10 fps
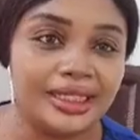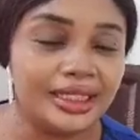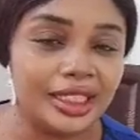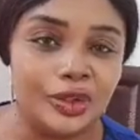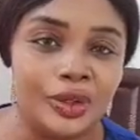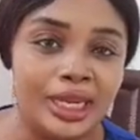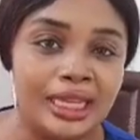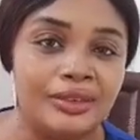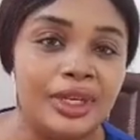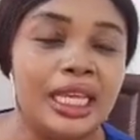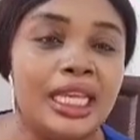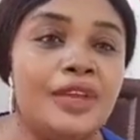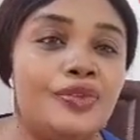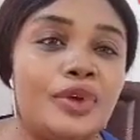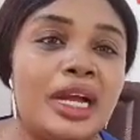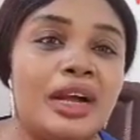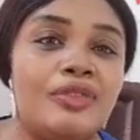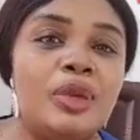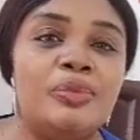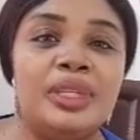in your life. If you have
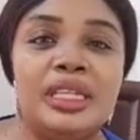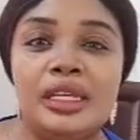maybe